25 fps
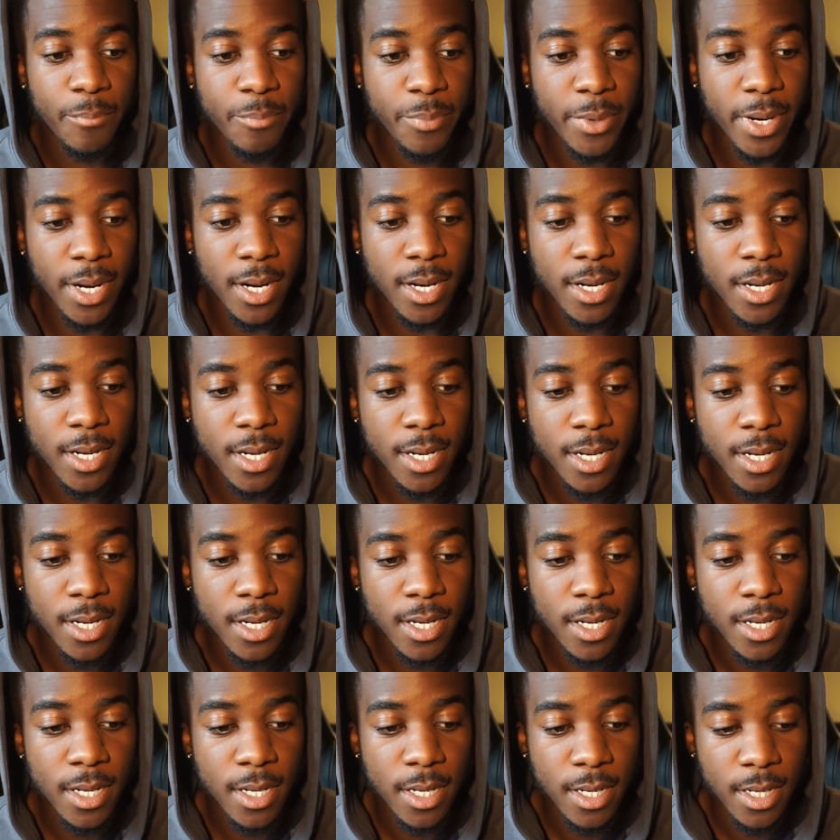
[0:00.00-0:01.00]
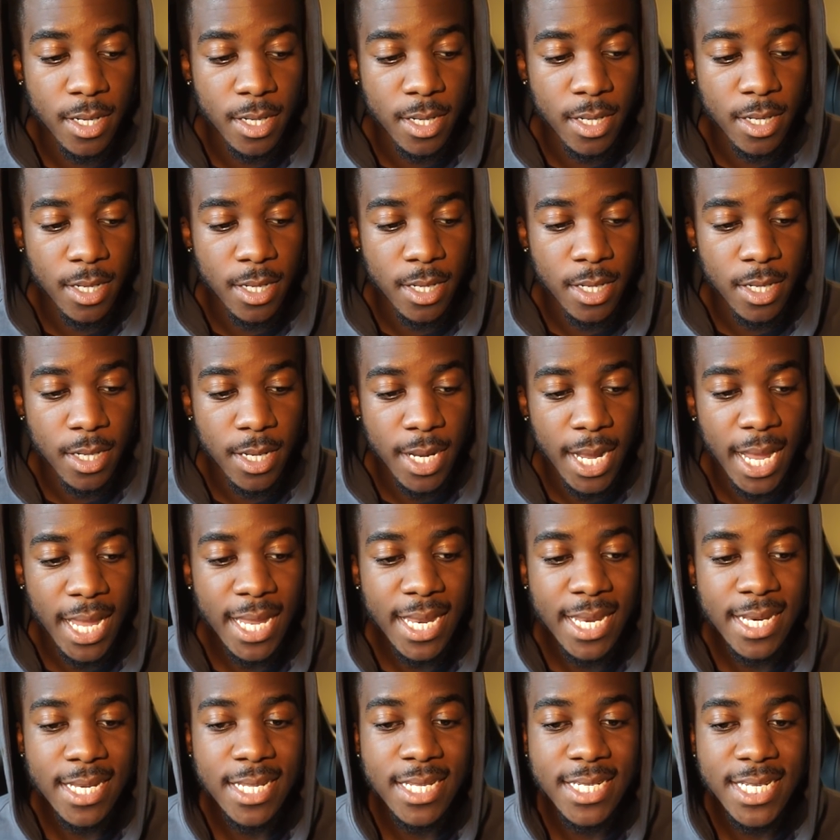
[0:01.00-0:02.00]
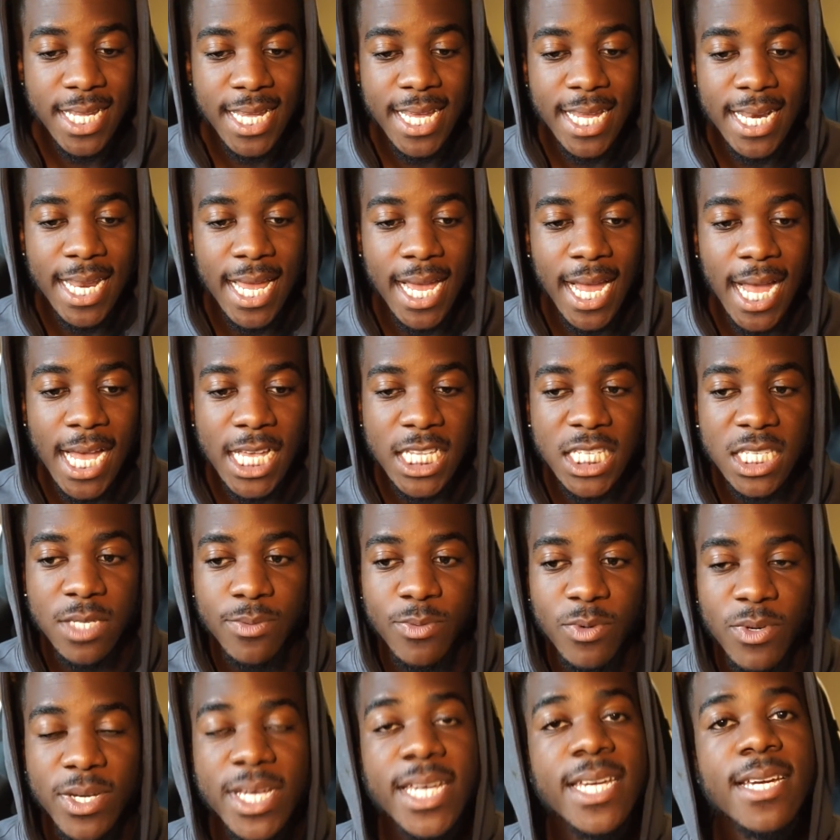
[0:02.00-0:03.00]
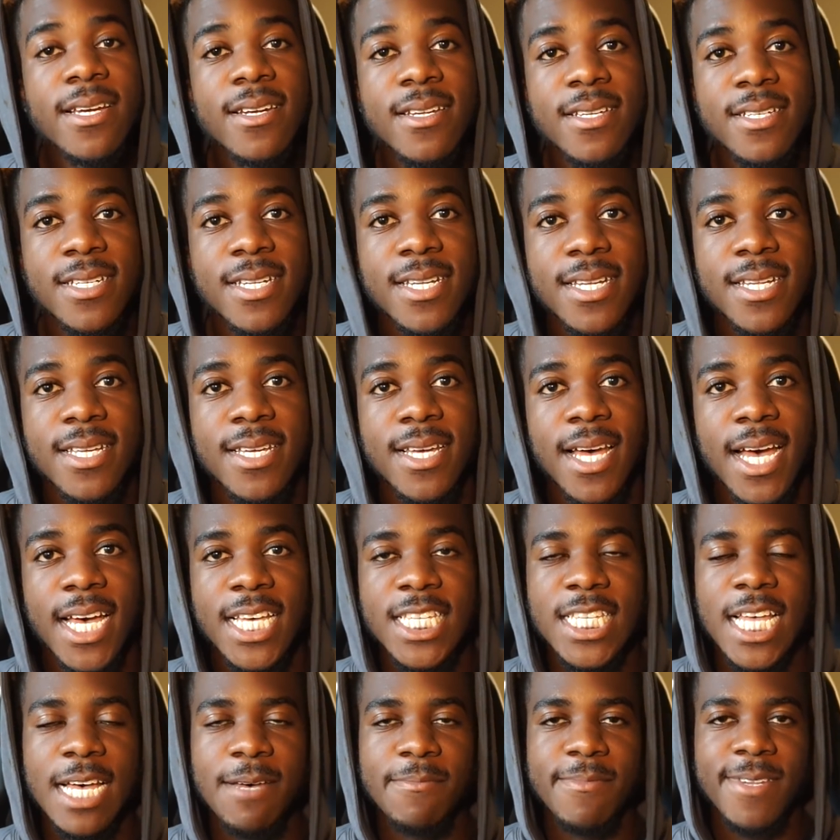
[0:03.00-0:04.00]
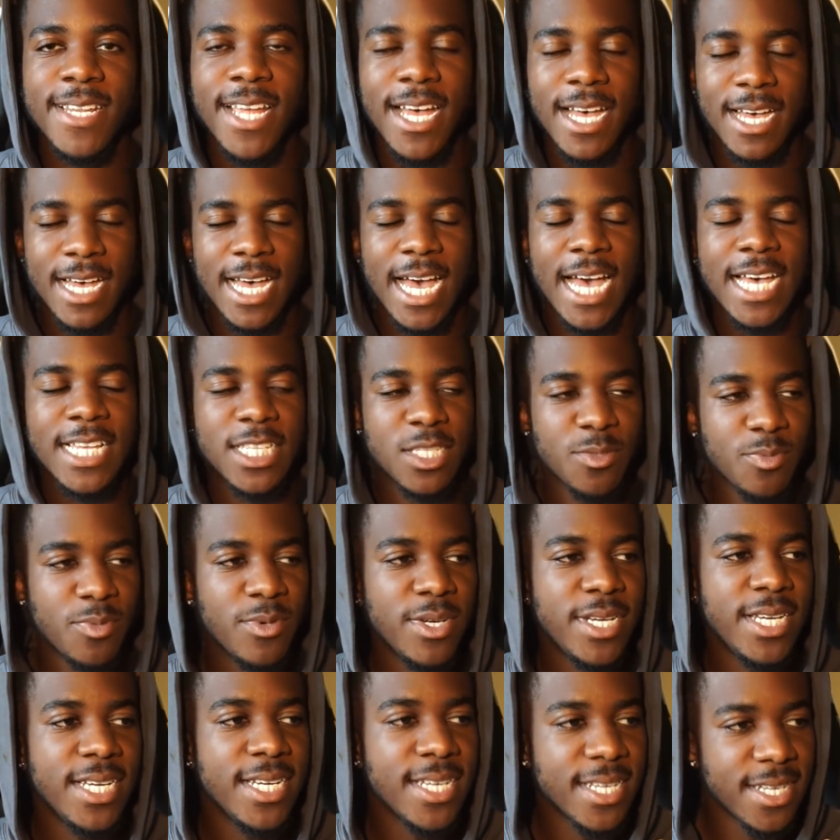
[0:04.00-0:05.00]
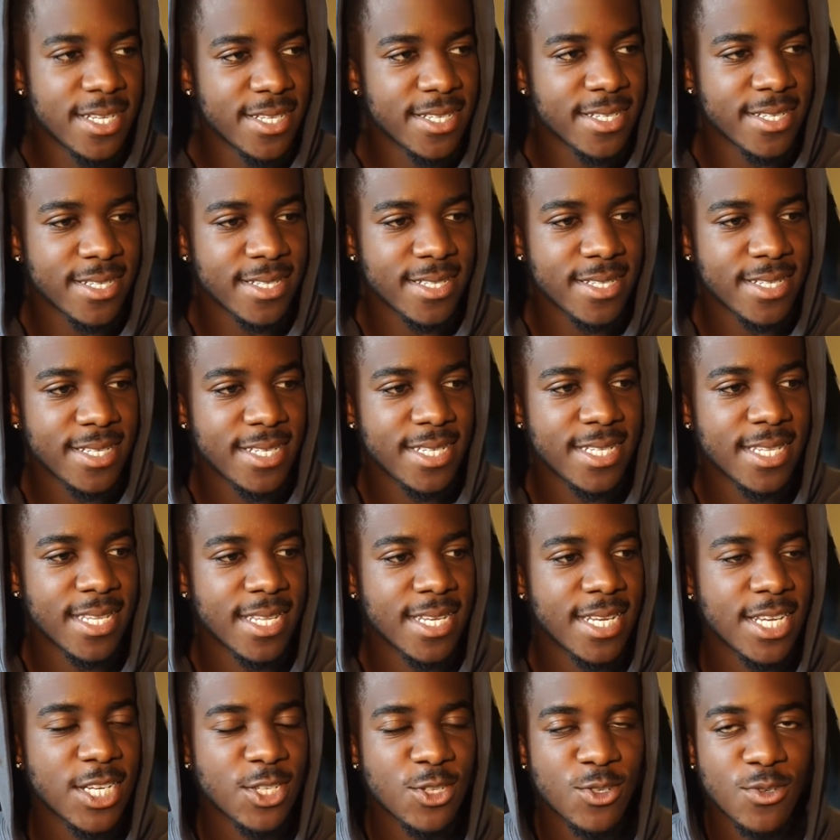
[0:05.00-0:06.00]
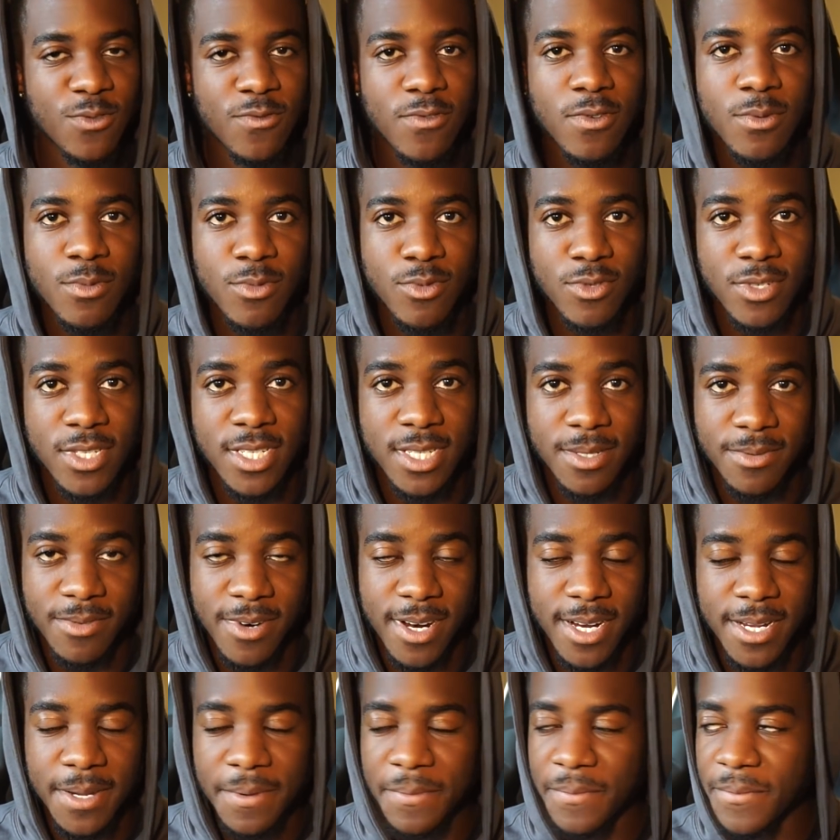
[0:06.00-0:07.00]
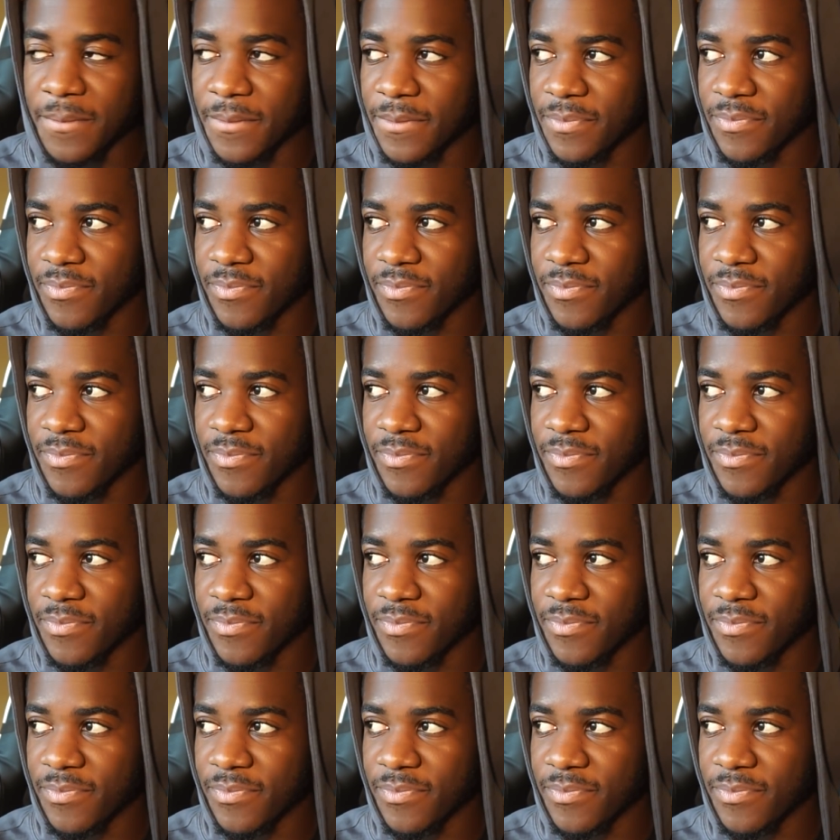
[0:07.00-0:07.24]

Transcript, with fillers: But at the end of the day, like I support England, innit? I I'm, I support England international football team, right?